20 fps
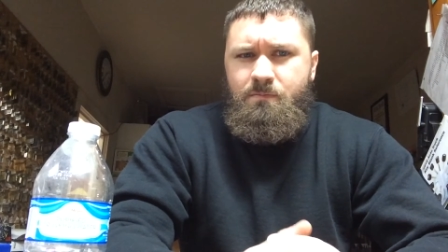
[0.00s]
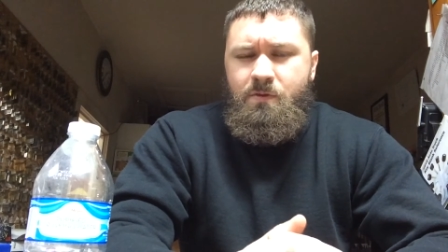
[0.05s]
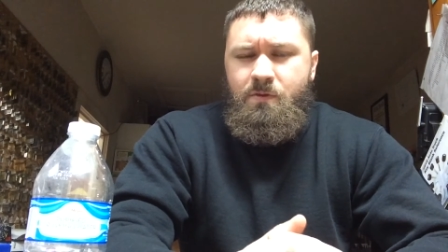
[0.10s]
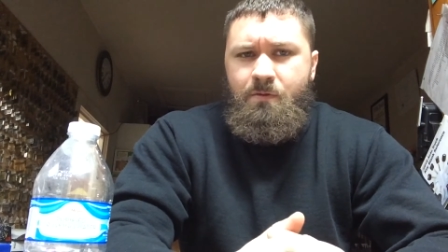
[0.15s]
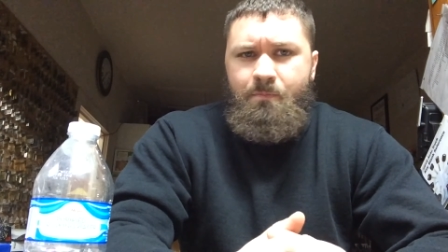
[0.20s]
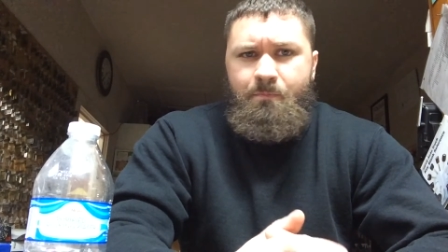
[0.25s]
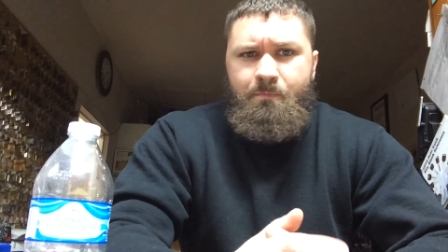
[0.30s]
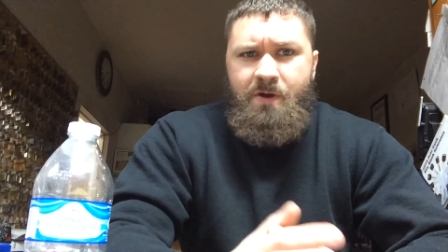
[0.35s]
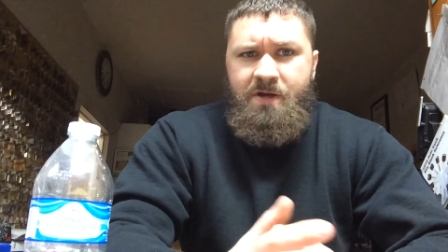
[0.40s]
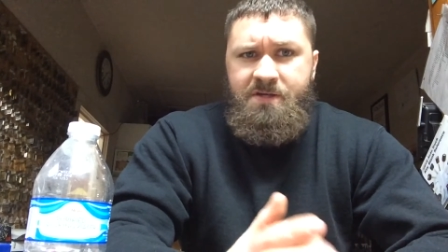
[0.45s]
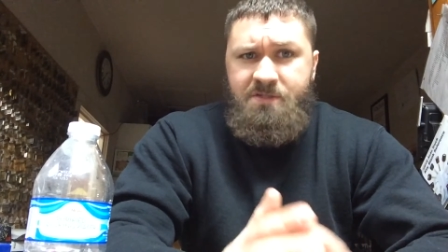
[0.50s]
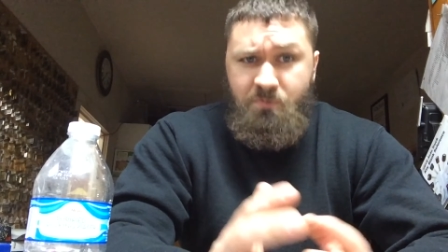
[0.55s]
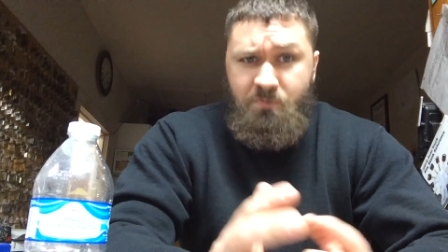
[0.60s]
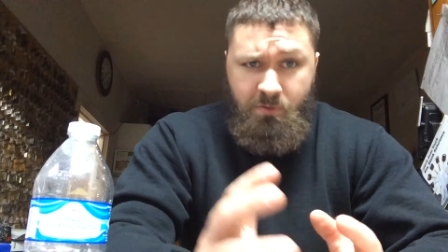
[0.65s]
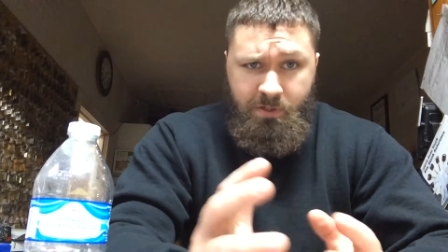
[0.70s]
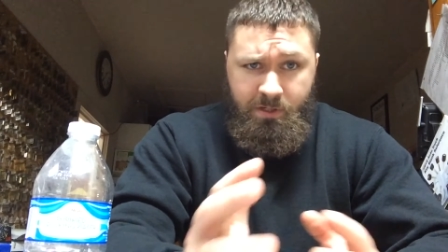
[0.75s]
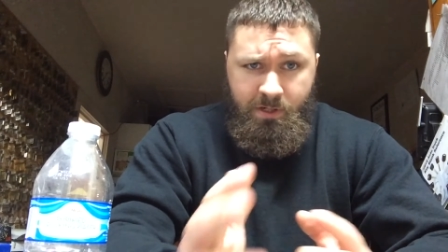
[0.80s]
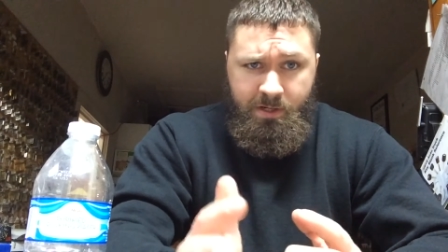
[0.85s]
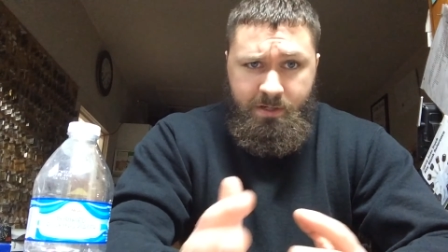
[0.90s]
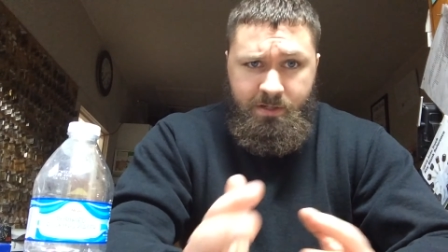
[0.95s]
the best
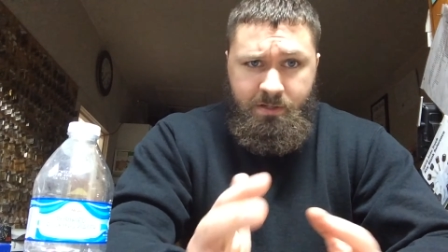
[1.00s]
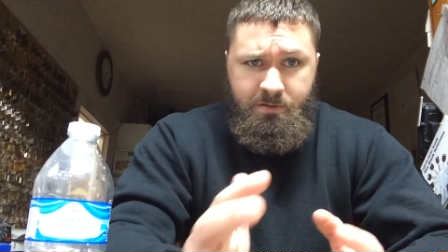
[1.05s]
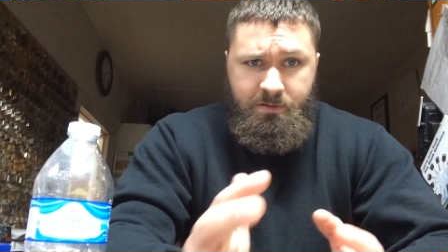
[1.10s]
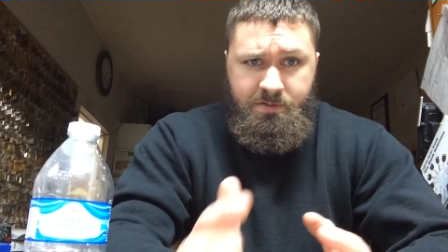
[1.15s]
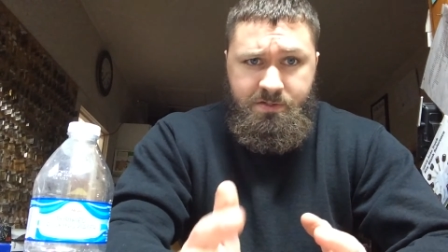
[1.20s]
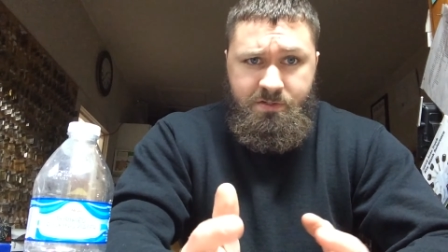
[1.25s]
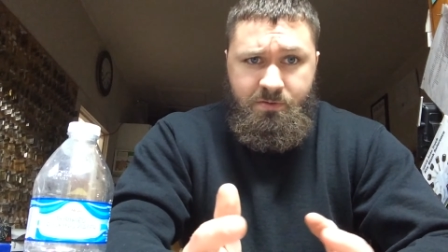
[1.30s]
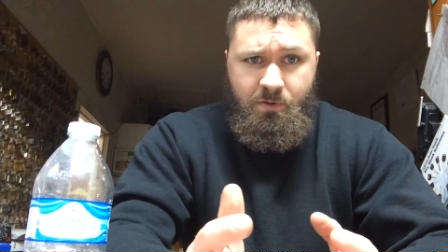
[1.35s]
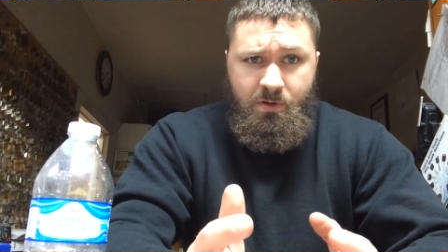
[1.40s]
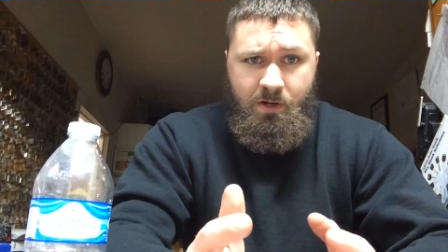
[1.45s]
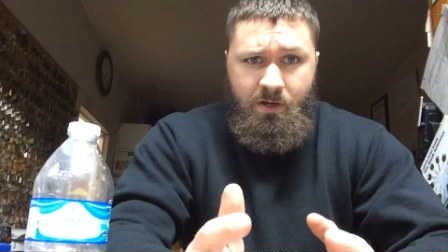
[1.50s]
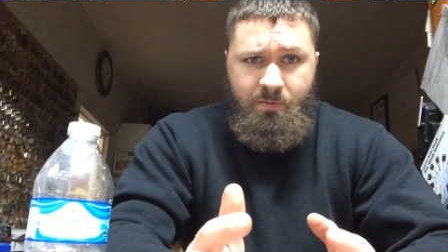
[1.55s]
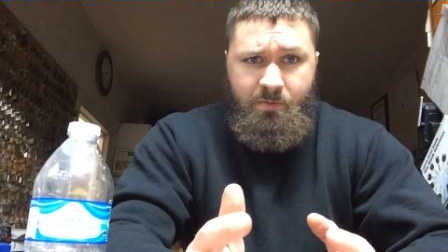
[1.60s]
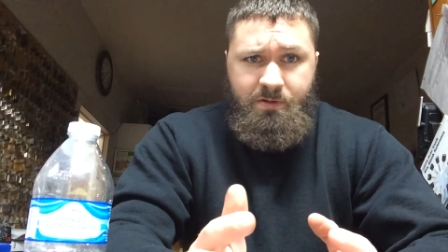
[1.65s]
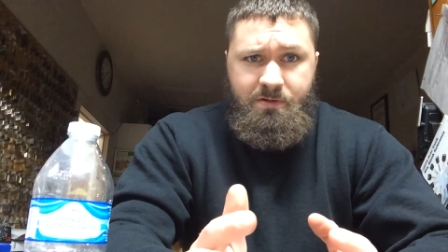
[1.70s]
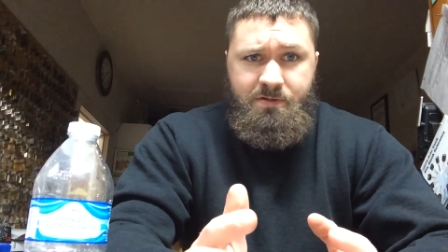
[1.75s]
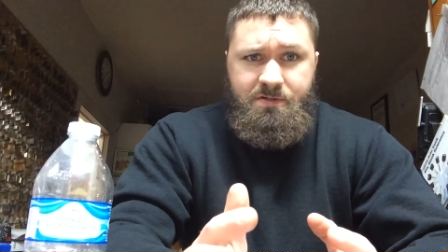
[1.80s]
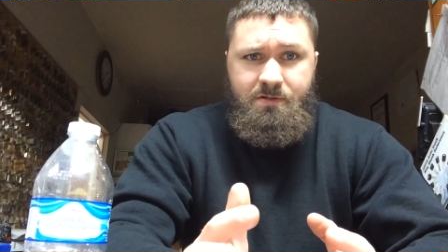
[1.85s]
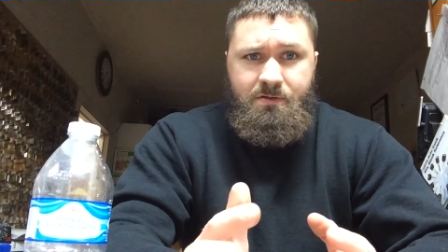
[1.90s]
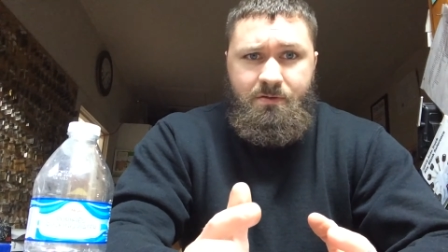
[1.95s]
way I can describe
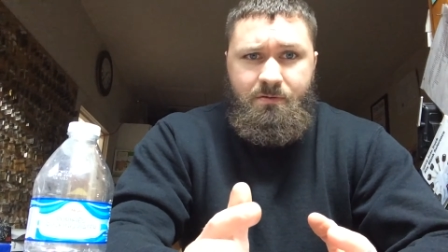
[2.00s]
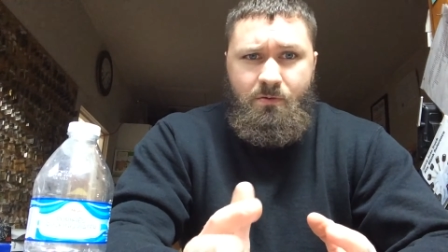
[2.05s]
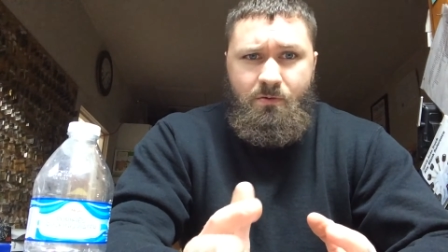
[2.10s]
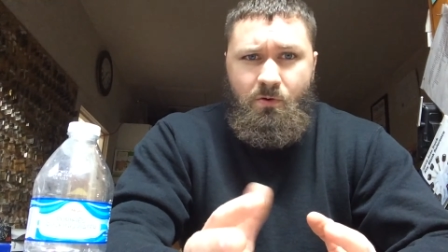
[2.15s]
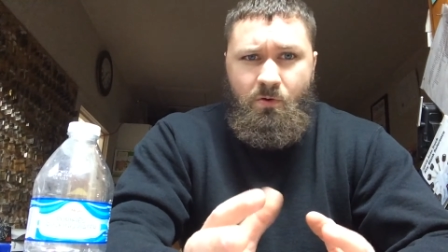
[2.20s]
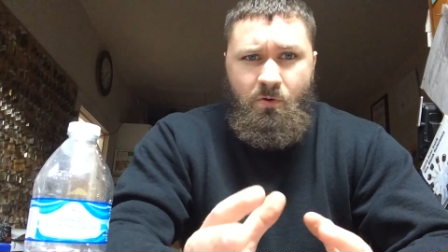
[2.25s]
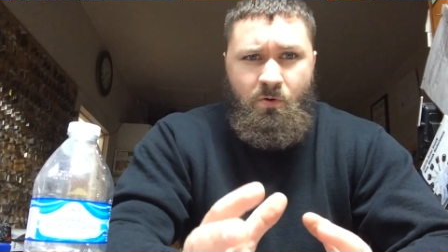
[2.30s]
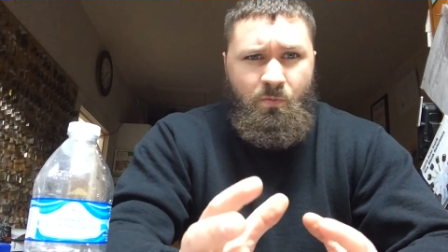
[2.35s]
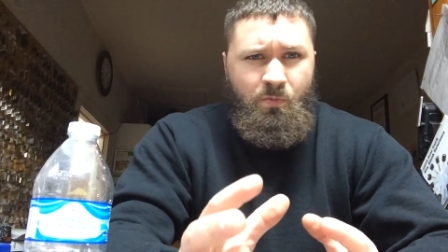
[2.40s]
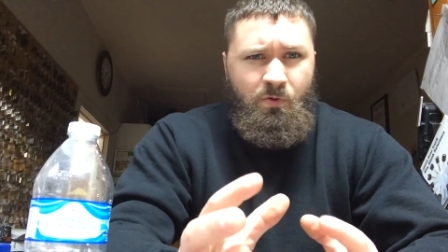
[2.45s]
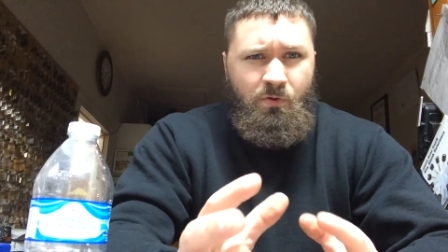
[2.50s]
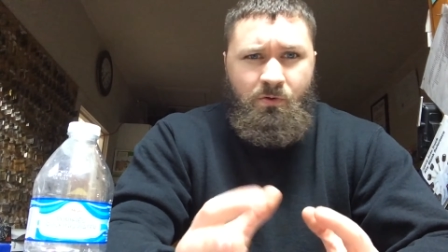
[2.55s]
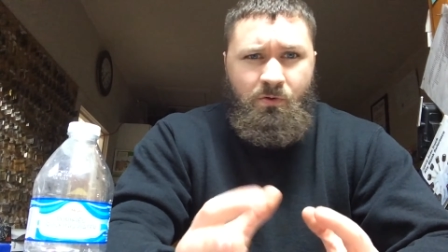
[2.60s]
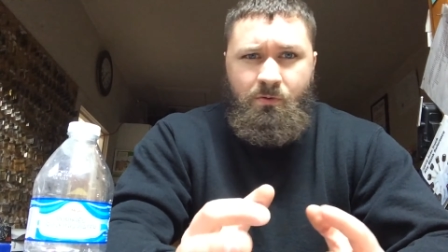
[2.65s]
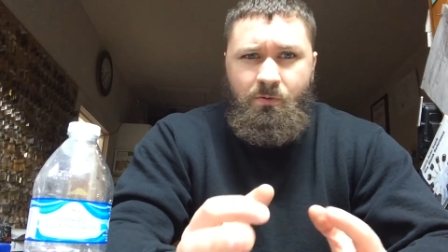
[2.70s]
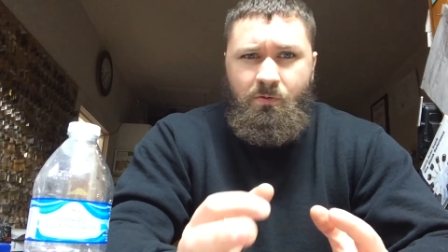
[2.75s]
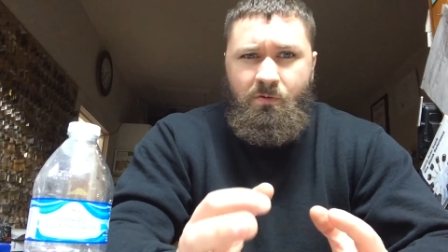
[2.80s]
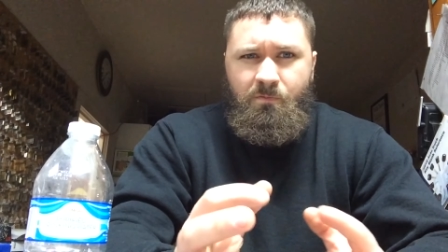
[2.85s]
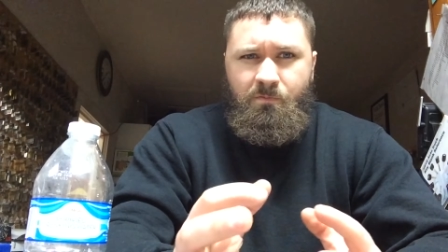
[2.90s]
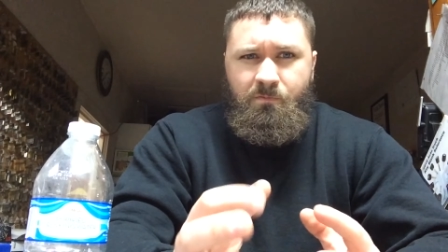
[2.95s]
it is an herbal
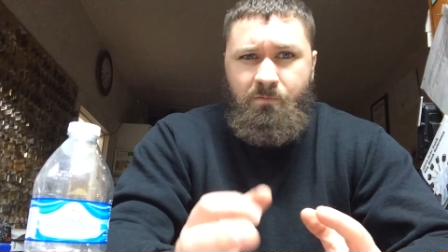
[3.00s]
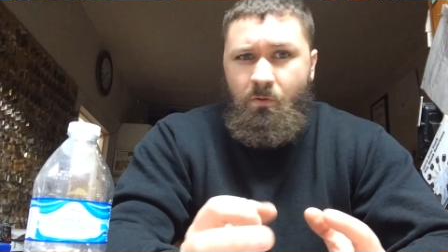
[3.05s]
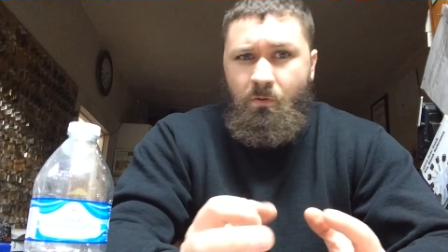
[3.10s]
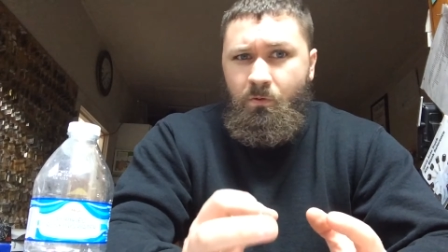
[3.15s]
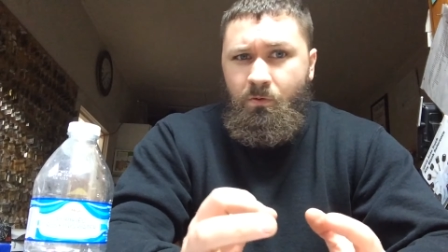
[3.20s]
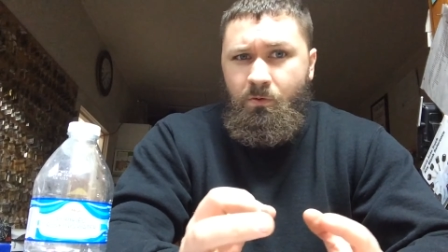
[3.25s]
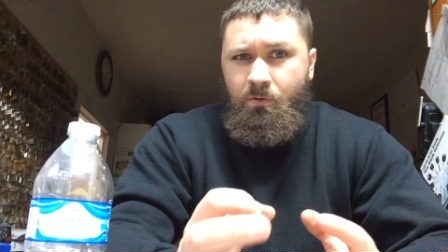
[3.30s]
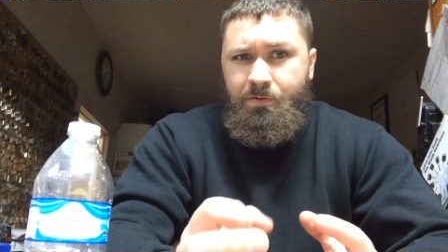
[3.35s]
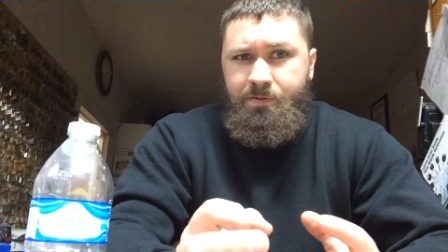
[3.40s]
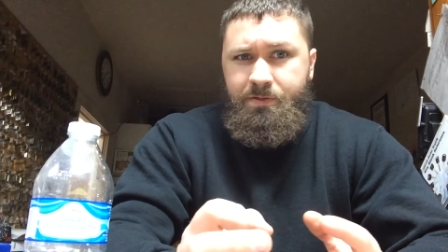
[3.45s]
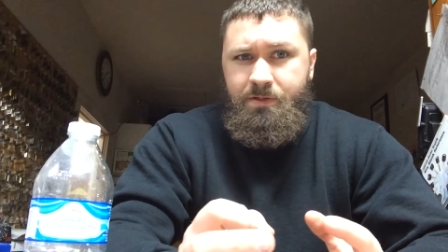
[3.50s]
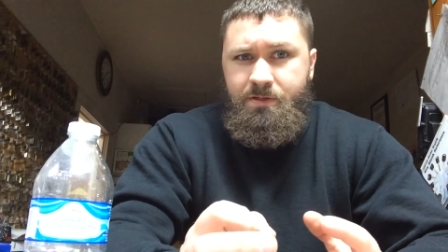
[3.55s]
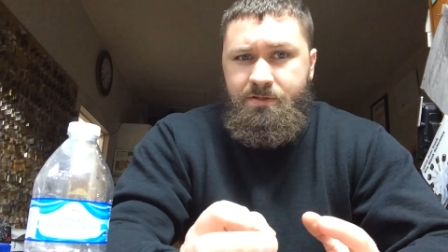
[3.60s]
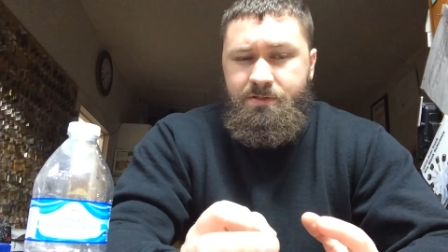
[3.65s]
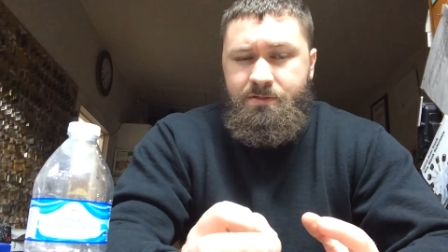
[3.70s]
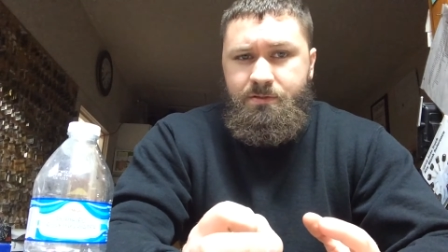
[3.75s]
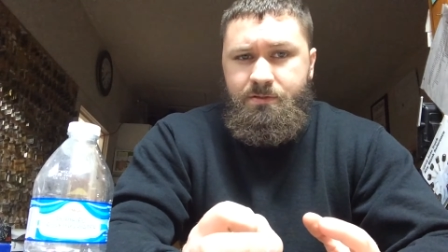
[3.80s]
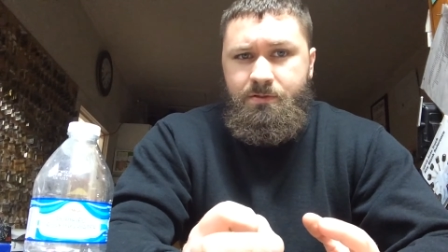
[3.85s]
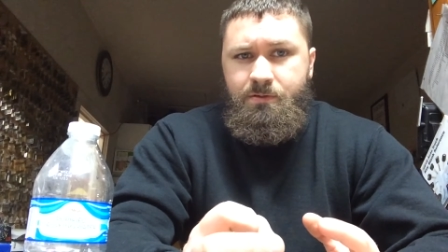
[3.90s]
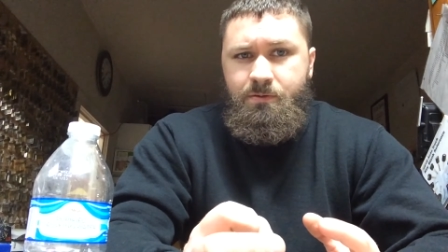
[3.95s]
or a floral
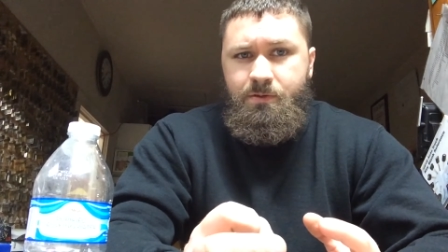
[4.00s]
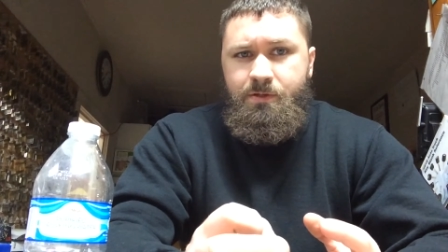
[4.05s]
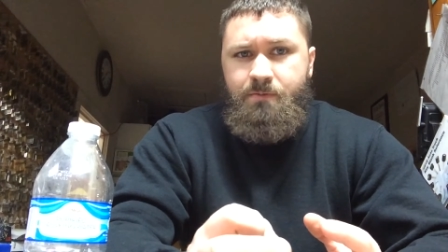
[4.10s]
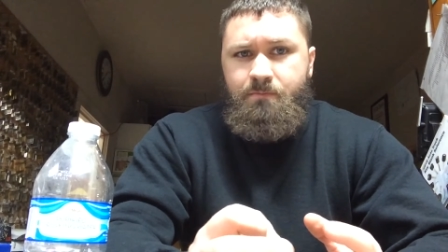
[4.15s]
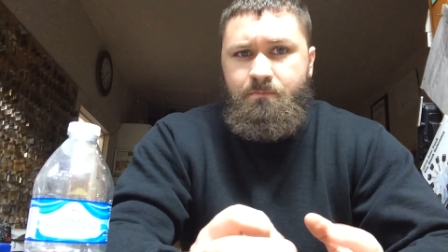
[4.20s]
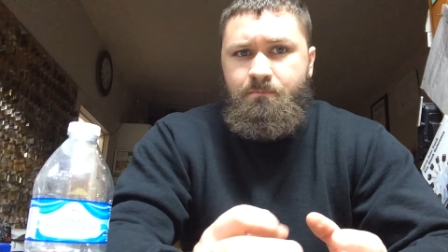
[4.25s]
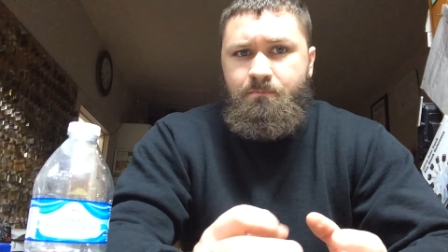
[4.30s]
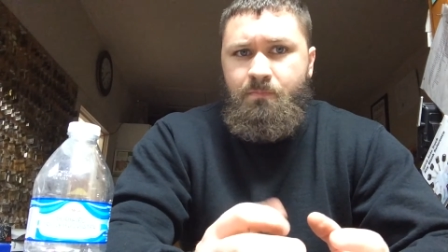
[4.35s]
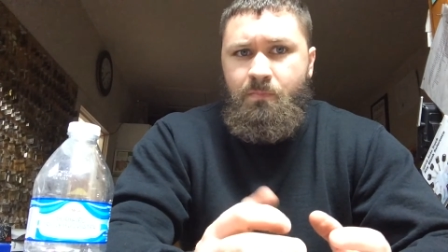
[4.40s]
taste to it.